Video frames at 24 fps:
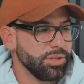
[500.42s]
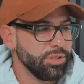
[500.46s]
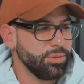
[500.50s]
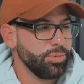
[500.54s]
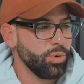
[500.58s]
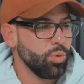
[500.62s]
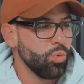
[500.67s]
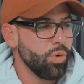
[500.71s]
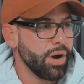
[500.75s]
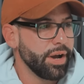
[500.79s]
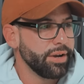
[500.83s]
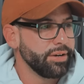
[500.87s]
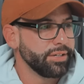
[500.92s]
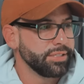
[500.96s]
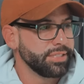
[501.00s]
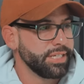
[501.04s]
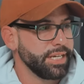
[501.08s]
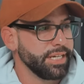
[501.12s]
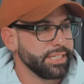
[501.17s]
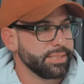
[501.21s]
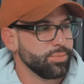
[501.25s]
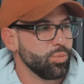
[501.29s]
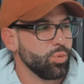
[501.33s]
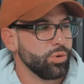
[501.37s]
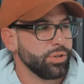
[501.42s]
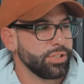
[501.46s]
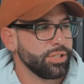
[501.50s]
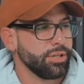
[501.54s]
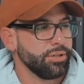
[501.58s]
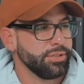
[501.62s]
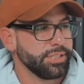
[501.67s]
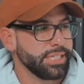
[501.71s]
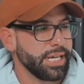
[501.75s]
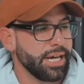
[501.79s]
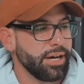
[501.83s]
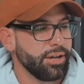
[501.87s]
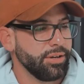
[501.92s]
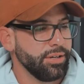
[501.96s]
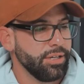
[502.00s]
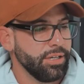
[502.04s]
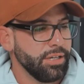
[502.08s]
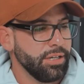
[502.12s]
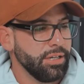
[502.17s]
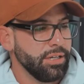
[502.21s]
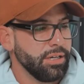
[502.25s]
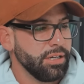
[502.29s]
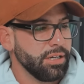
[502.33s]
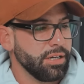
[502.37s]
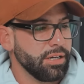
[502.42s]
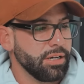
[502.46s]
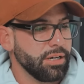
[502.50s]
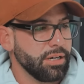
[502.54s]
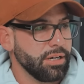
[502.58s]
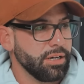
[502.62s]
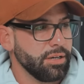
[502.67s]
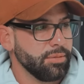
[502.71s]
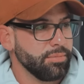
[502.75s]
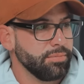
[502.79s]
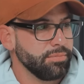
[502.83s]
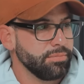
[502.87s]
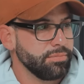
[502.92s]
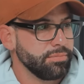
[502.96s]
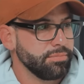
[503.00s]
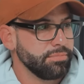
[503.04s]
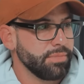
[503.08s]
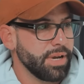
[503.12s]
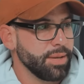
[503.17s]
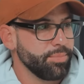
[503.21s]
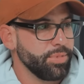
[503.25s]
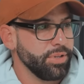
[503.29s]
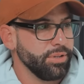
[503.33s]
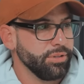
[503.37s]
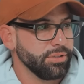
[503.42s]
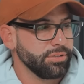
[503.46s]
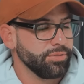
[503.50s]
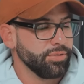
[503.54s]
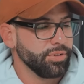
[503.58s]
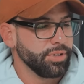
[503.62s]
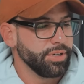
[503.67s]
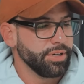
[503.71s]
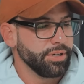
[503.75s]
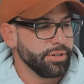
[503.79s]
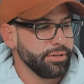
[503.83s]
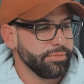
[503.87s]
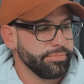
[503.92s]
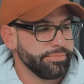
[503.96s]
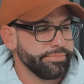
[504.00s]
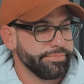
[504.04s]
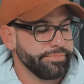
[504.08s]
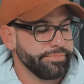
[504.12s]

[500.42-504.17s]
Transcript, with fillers: a little bit wider stance, more toes out might be useful here.